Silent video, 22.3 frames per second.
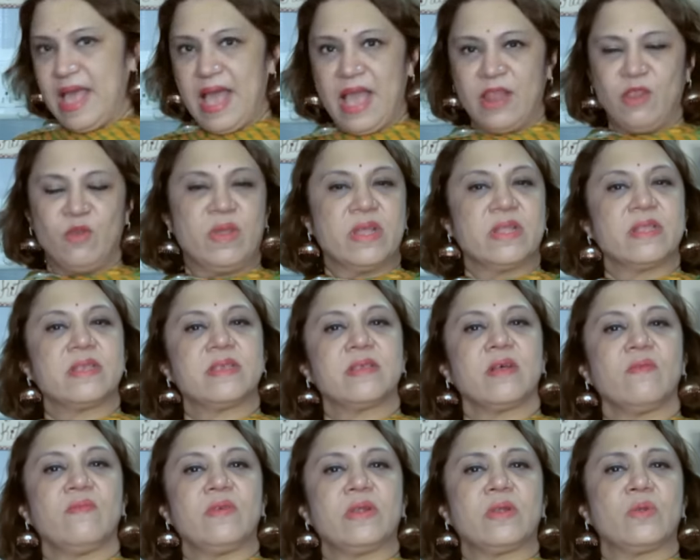and you can
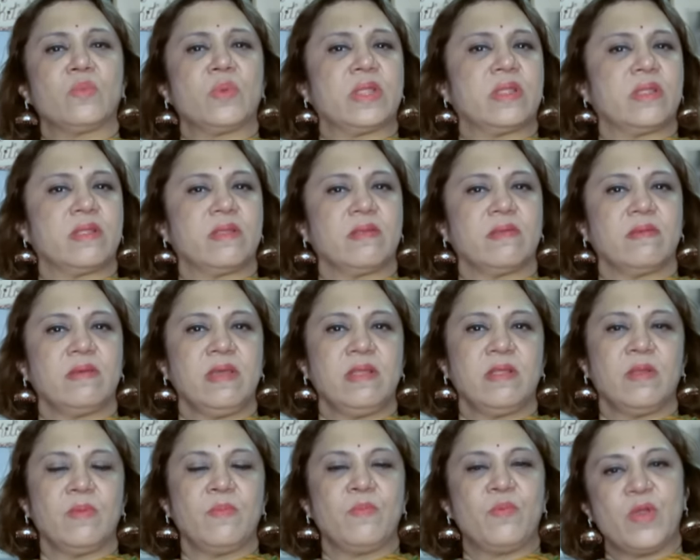serve it with
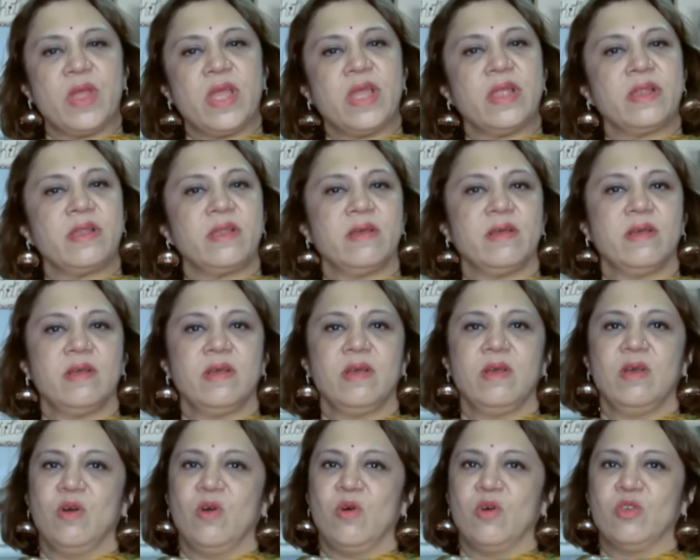either bread
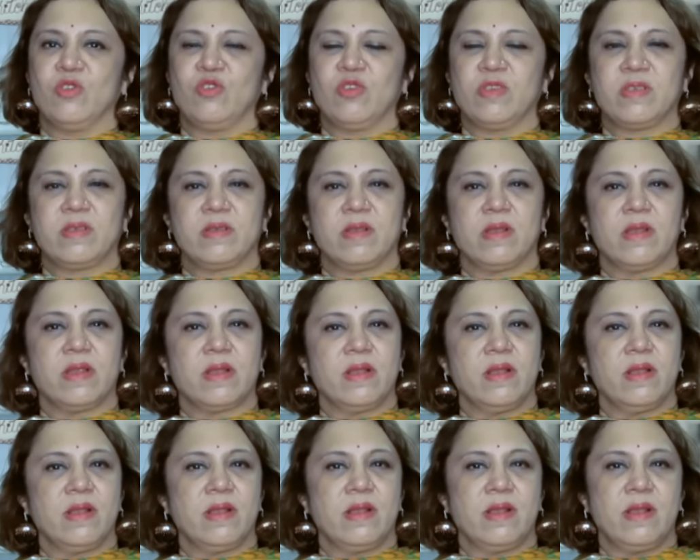or just a
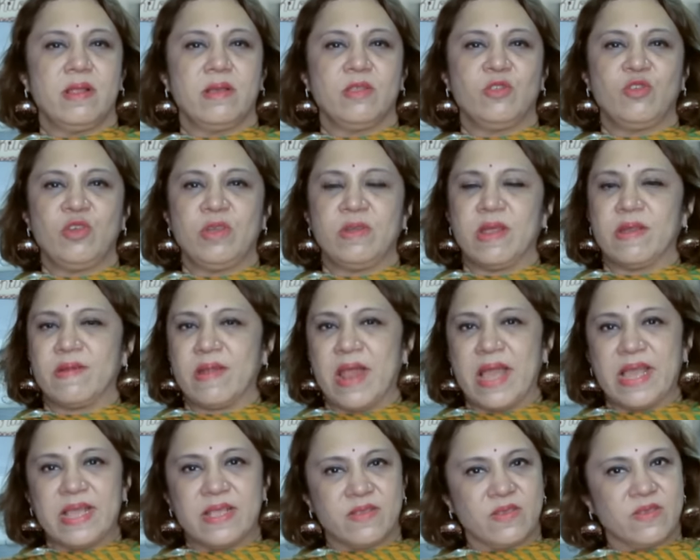little jeera
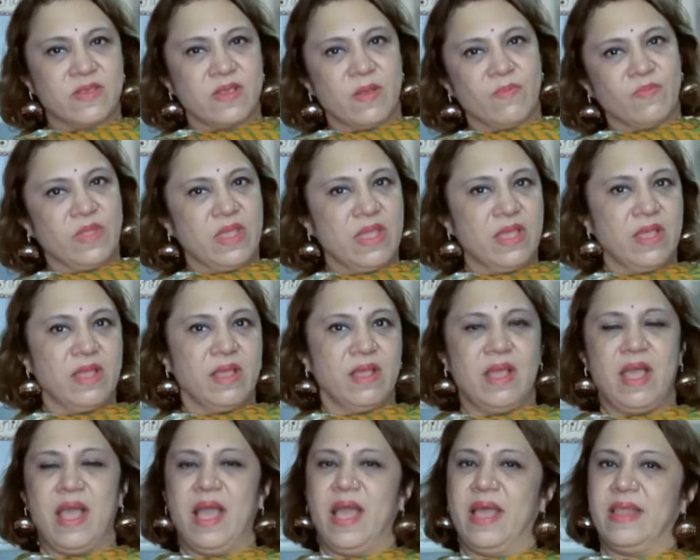rice or something,
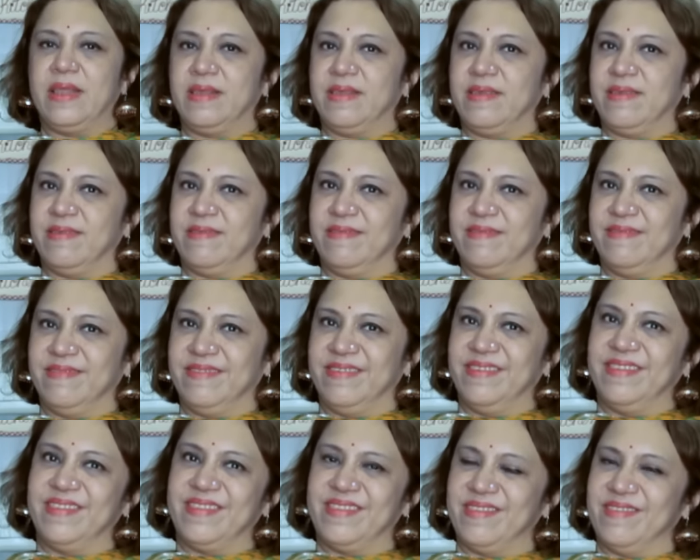and
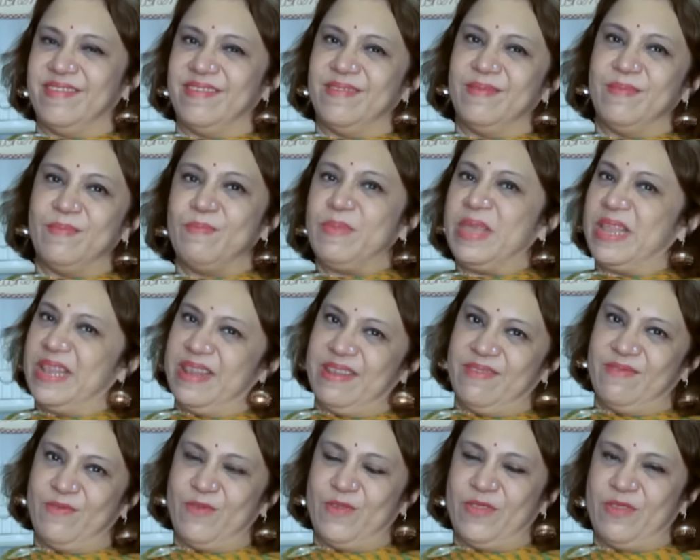it's a meal
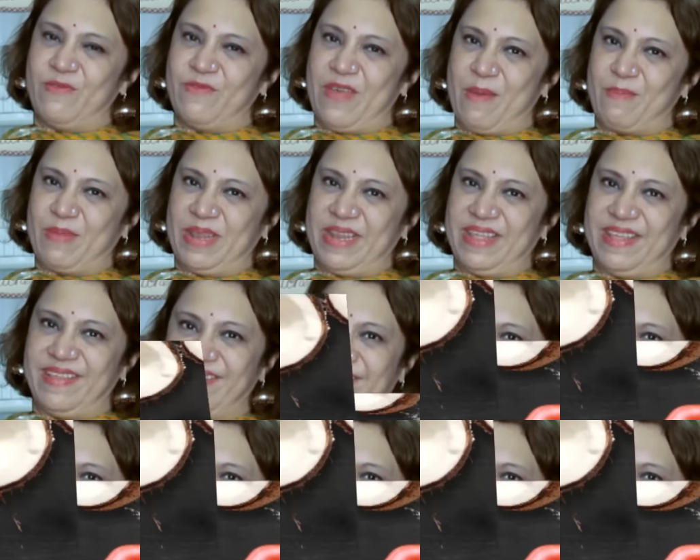for the family.